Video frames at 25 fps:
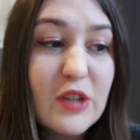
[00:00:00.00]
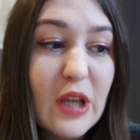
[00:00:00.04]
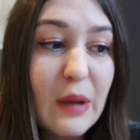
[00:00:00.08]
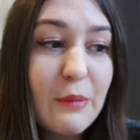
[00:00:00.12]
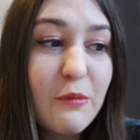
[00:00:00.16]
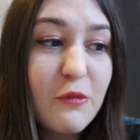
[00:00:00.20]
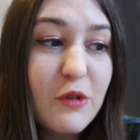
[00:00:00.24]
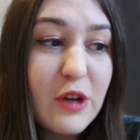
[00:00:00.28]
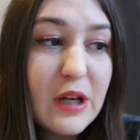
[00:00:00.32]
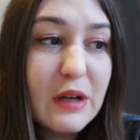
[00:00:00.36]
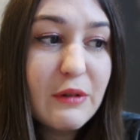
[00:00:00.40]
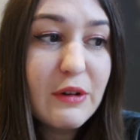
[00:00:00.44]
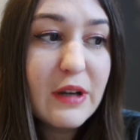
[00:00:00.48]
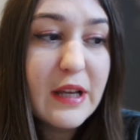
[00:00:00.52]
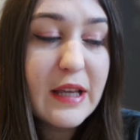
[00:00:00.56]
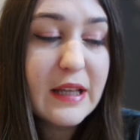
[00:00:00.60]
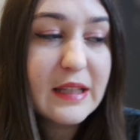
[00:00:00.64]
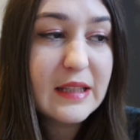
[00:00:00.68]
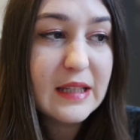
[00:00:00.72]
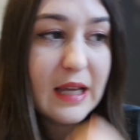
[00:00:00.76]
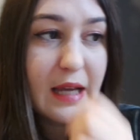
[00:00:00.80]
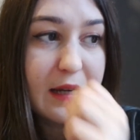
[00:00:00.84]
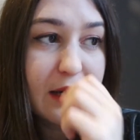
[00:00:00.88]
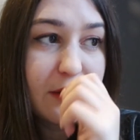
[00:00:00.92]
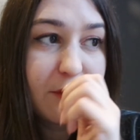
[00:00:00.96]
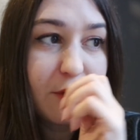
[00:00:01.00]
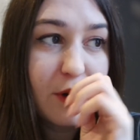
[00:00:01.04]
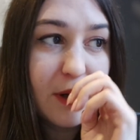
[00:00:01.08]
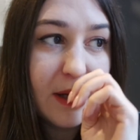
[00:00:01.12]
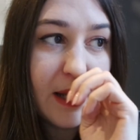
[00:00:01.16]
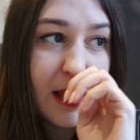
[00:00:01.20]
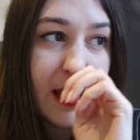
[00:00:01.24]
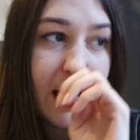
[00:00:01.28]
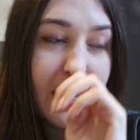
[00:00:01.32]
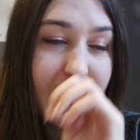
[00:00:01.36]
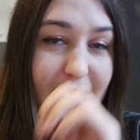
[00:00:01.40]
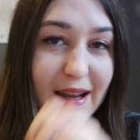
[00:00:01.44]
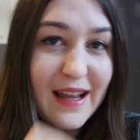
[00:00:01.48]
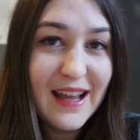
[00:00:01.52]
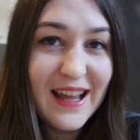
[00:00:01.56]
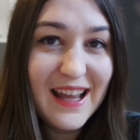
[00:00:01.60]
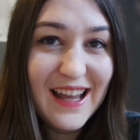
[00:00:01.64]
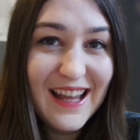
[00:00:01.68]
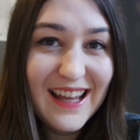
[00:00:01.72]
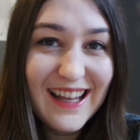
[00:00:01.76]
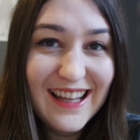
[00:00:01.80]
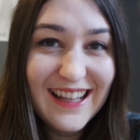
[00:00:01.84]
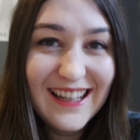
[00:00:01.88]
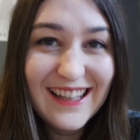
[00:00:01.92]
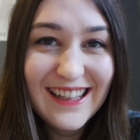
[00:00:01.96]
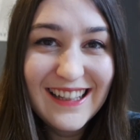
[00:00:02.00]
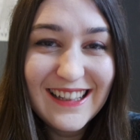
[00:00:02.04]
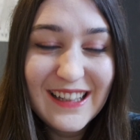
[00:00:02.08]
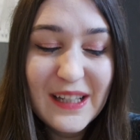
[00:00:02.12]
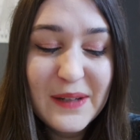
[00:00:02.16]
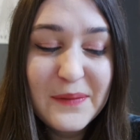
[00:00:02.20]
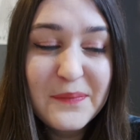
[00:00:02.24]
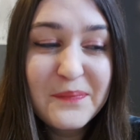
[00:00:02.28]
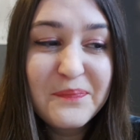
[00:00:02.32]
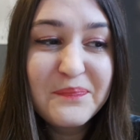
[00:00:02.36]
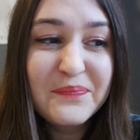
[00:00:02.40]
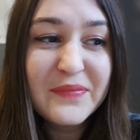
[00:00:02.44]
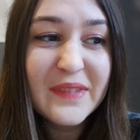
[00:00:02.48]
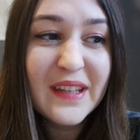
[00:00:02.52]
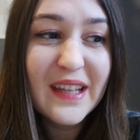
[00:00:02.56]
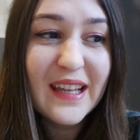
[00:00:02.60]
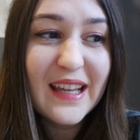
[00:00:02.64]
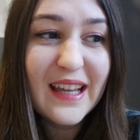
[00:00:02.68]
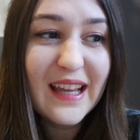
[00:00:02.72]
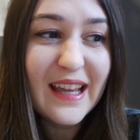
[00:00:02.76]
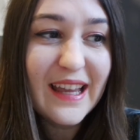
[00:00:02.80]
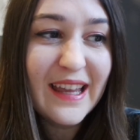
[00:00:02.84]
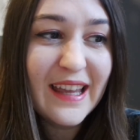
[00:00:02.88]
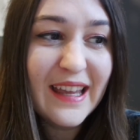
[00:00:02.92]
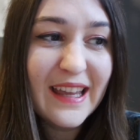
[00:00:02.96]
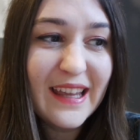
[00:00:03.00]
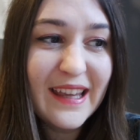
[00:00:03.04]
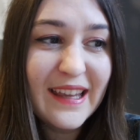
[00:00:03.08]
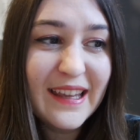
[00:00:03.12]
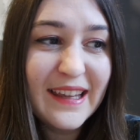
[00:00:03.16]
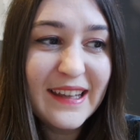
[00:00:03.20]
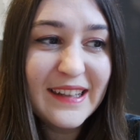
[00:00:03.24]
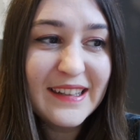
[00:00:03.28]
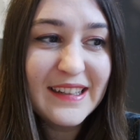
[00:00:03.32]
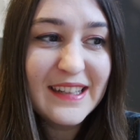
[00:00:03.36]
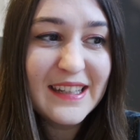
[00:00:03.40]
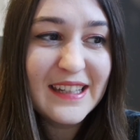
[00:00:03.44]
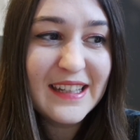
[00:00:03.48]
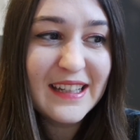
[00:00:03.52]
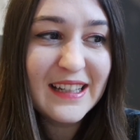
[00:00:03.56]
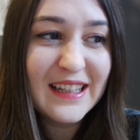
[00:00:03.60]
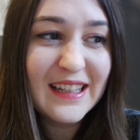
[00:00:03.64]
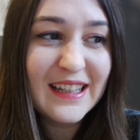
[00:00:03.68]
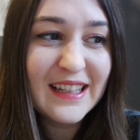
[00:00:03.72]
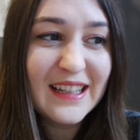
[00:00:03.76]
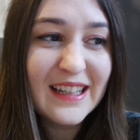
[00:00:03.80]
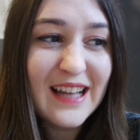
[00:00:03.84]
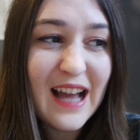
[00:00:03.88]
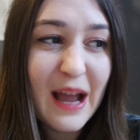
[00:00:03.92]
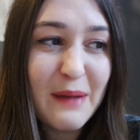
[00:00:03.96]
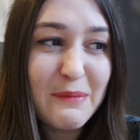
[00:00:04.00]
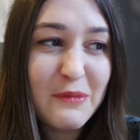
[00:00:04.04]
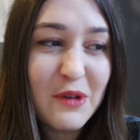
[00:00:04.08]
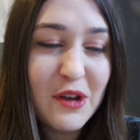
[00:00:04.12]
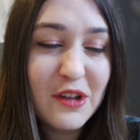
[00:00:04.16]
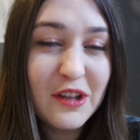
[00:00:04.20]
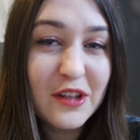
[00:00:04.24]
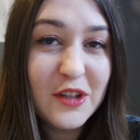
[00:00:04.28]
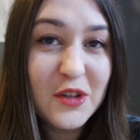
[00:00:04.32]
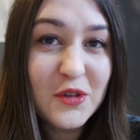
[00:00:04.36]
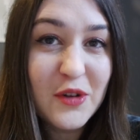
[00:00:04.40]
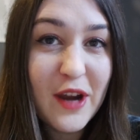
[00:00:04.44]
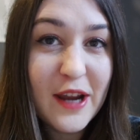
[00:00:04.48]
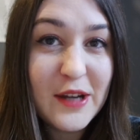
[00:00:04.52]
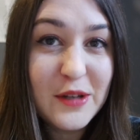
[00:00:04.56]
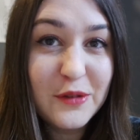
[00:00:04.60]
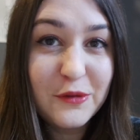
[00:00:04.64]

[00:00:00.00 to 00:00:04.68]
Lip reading: So I'm really, really excited for that. And I'm gonna try